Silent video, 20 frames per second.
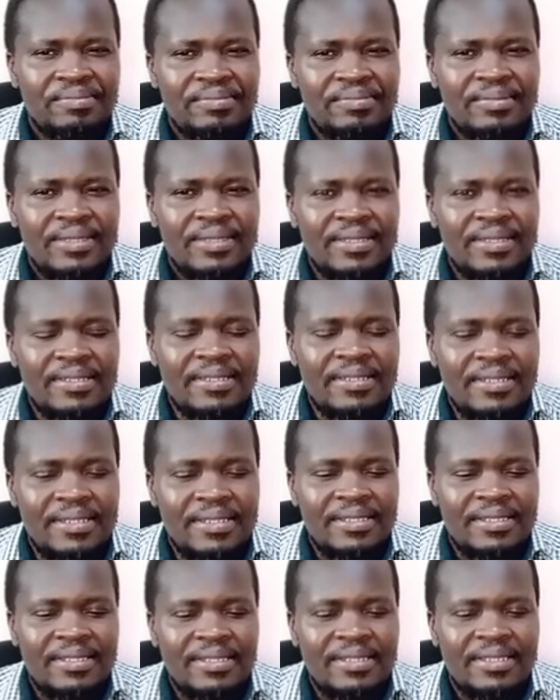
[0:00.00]

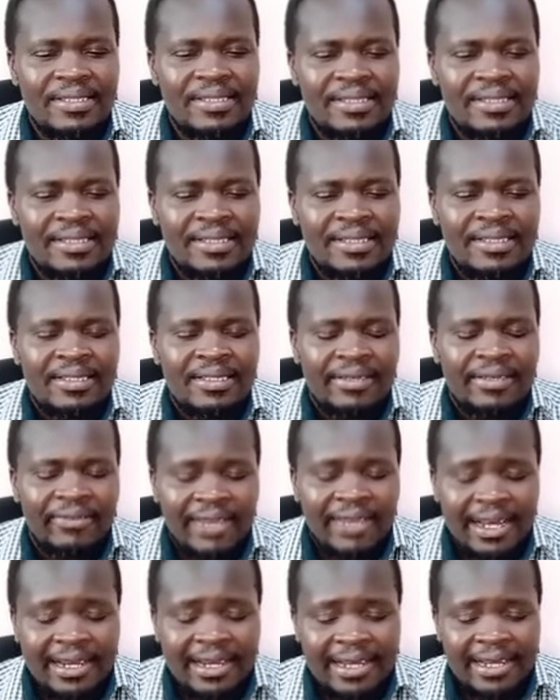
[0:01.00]
Yes.
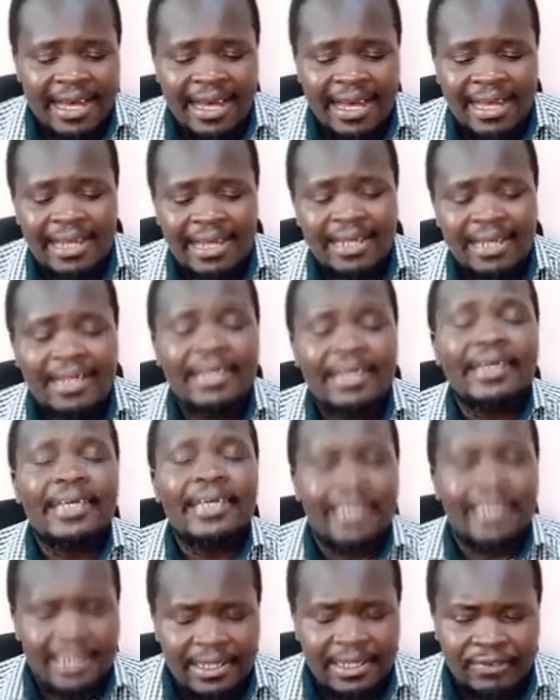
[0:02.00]
They are null
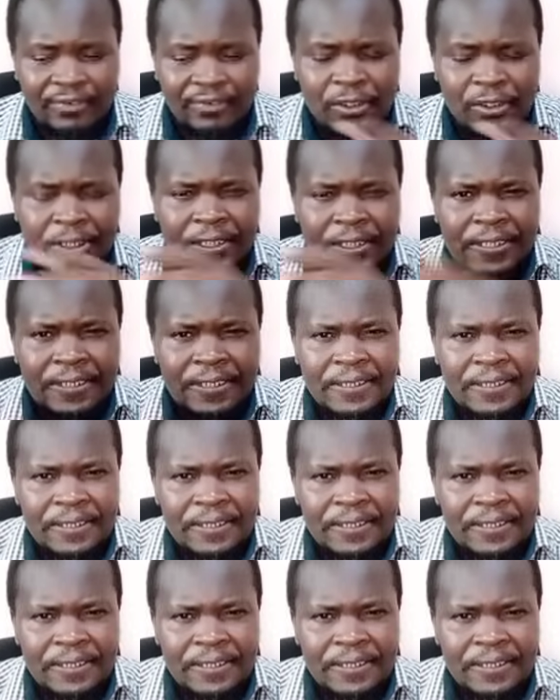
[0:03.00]
and void.